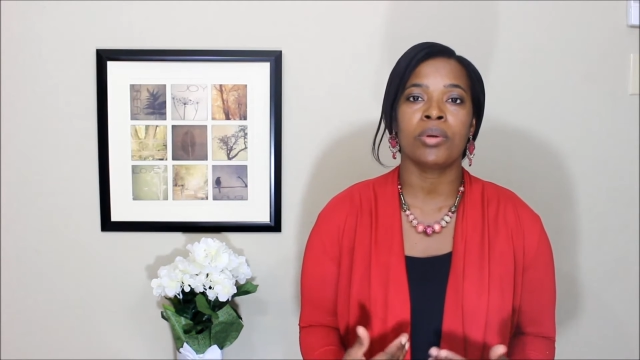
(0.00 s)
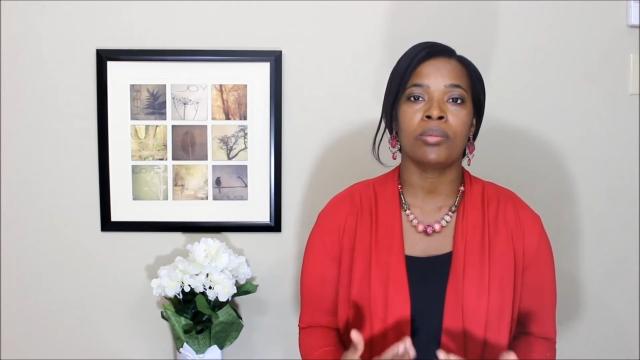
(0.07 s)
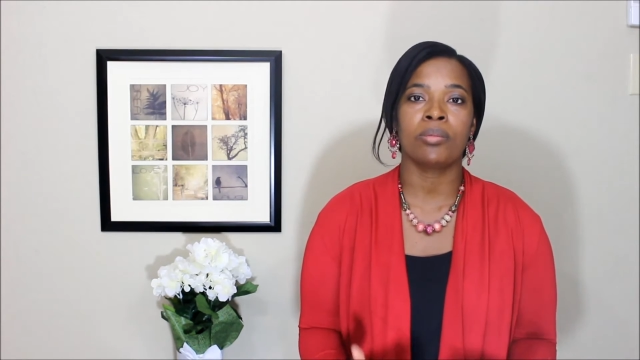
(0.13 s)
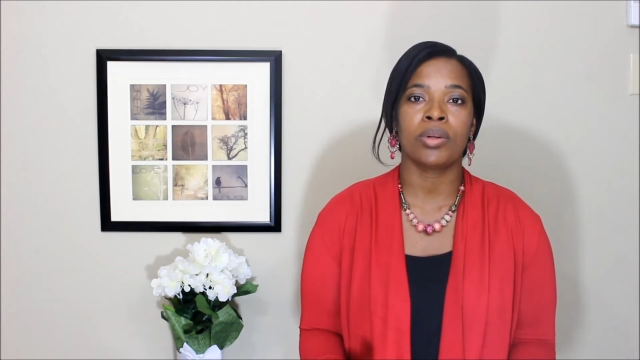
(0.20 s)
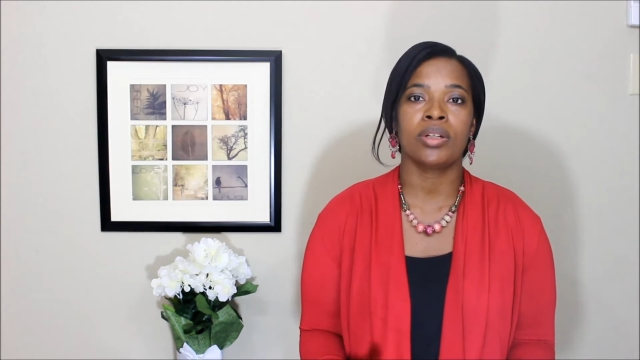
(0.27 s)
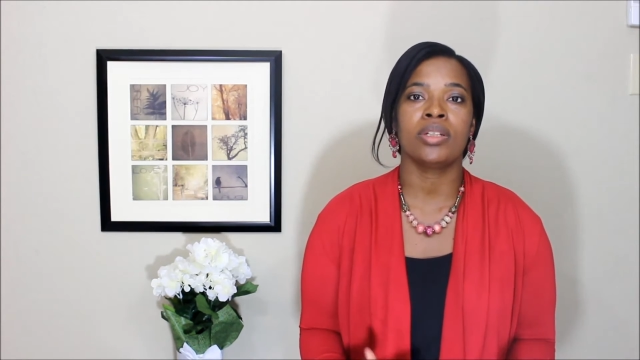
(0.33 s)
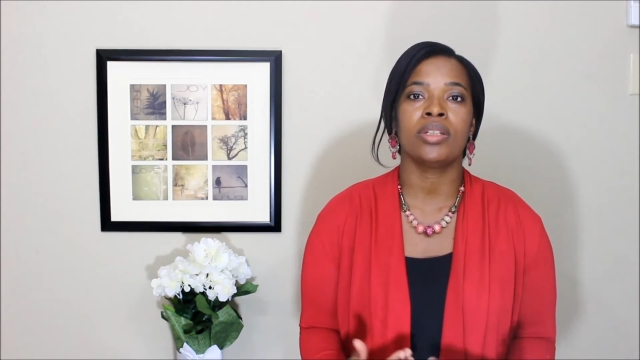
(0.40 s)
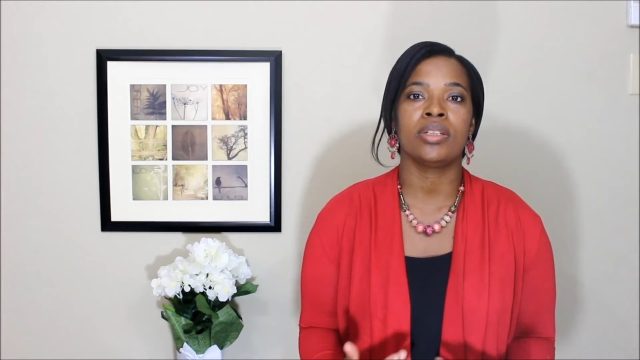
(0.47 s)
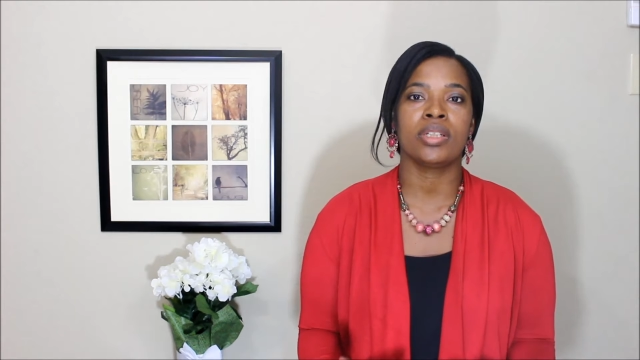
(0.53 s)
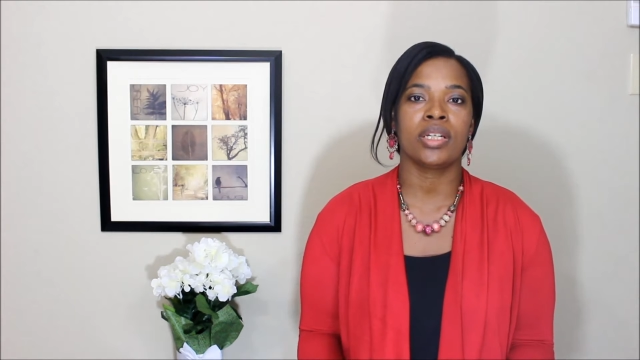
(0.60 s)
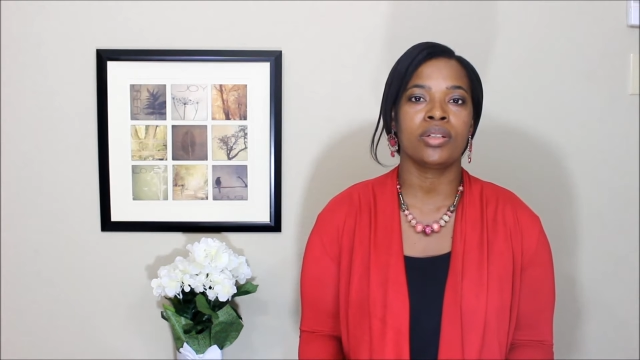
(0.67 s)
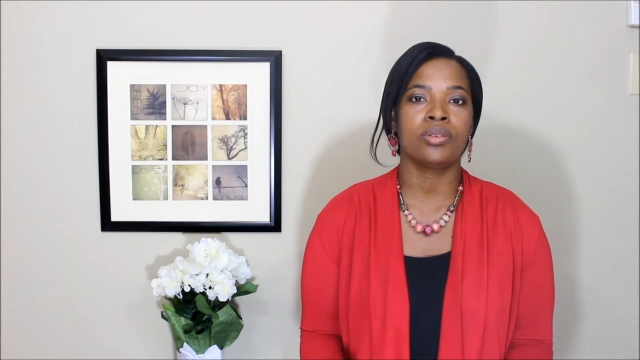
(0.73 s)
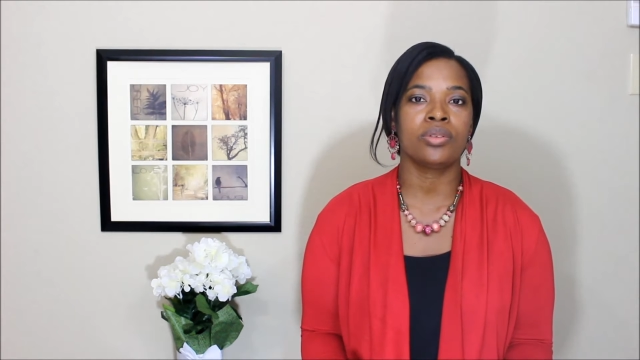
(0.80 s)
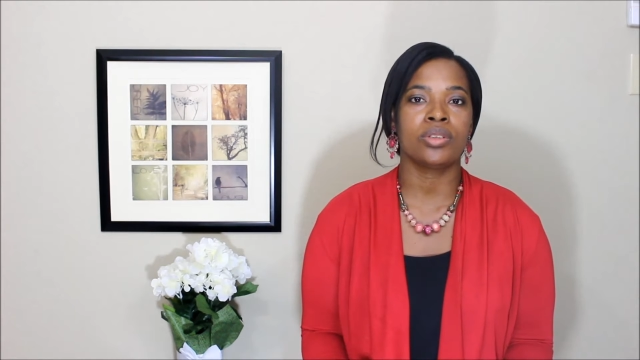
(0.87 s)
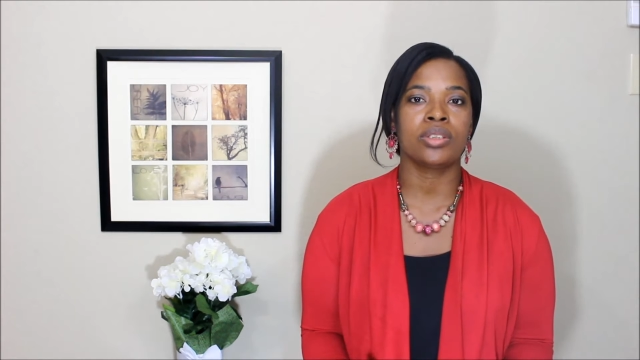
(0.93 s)
and money and
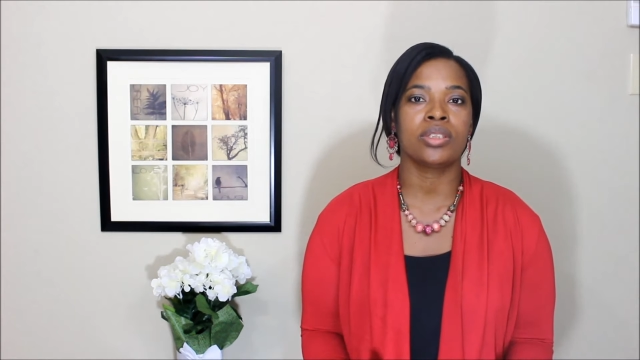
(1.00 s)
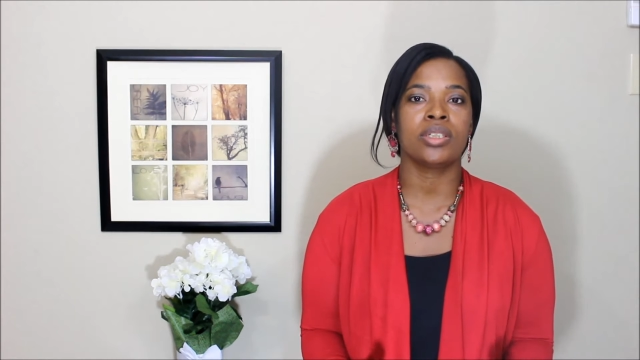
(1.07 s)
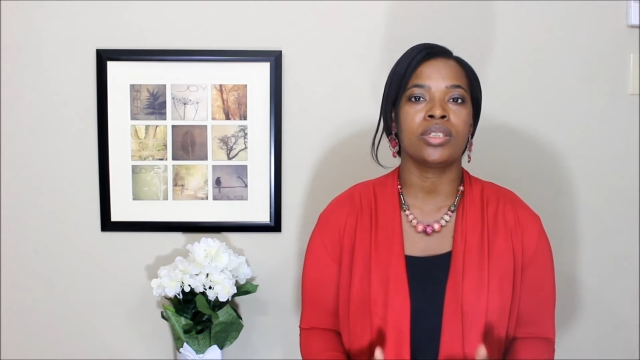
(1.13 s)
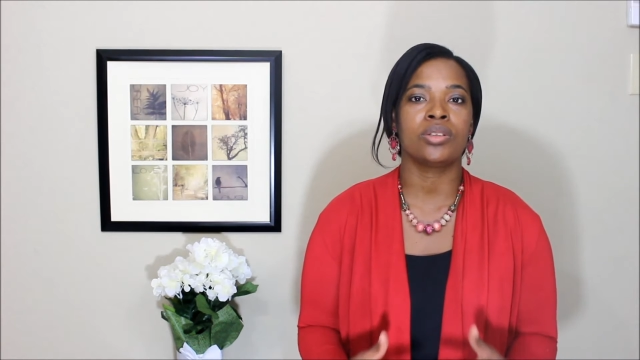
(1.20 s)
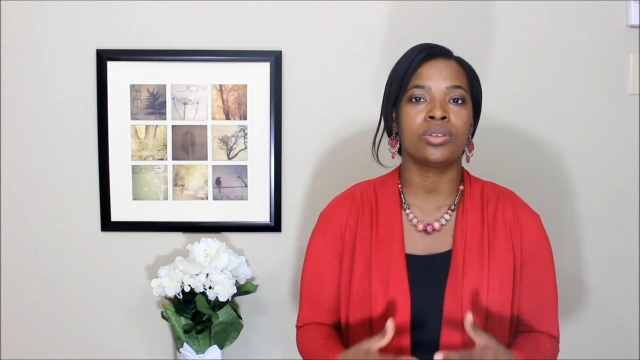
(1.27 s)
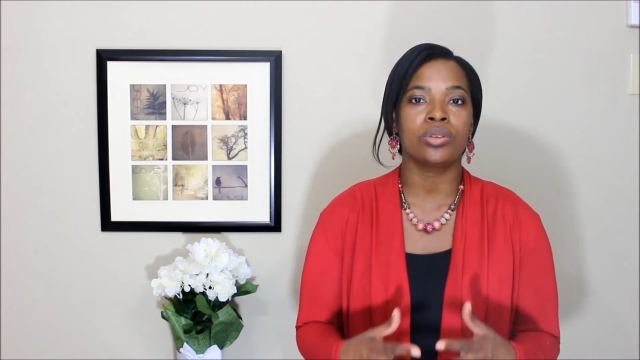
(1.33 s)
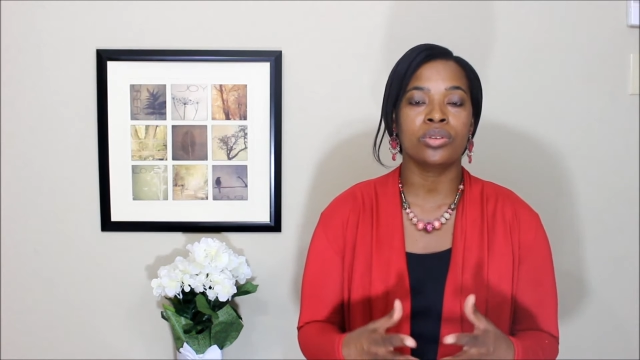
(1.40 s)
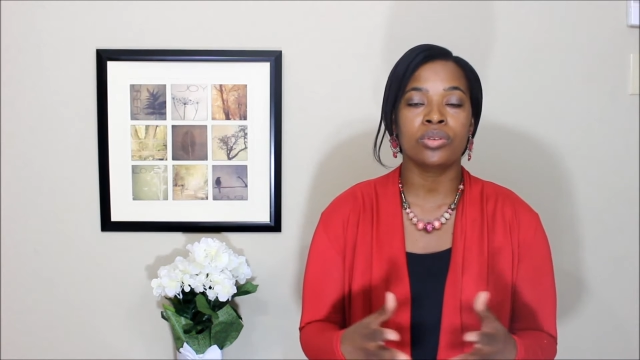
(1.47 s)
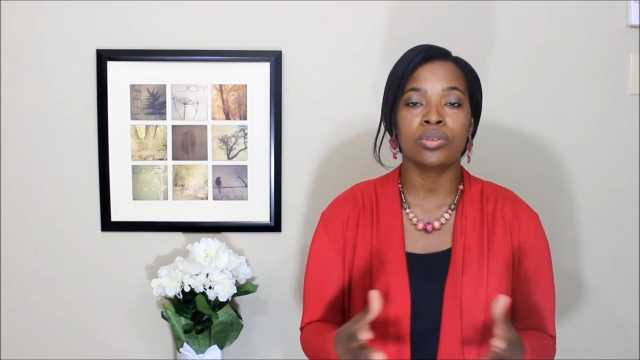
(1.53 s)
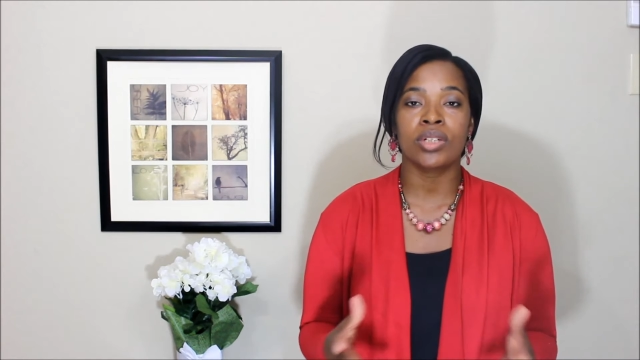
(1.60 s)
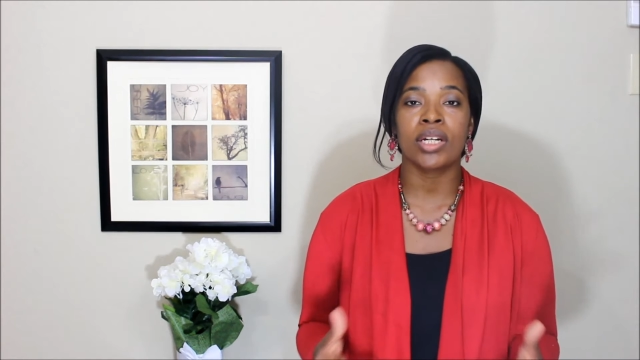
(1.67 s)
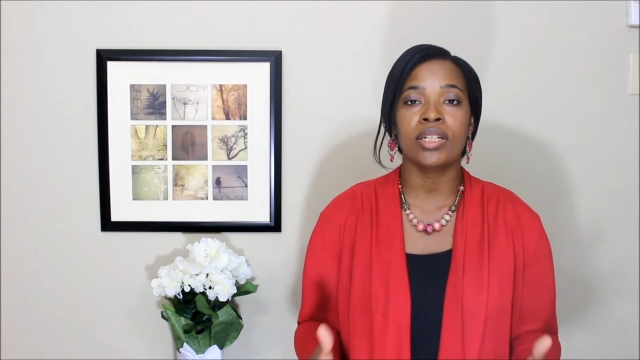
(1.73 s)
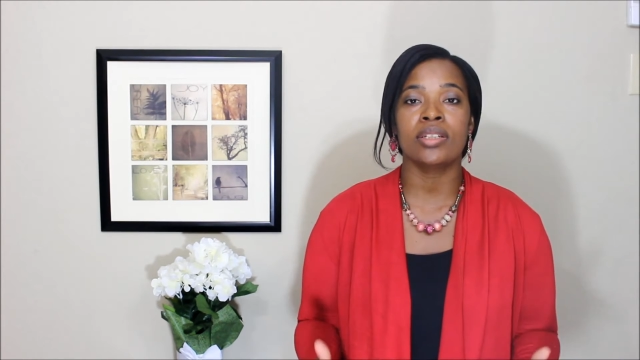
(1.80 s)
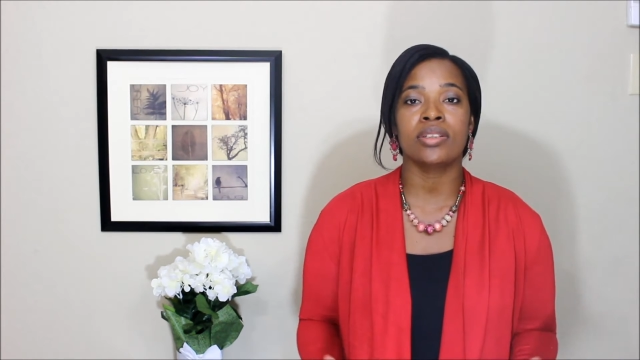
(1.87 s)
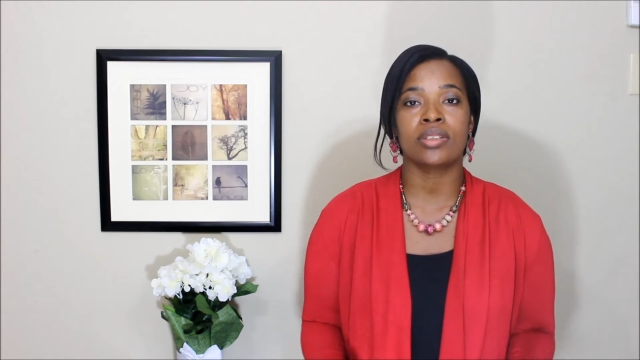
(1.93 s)
energy into creating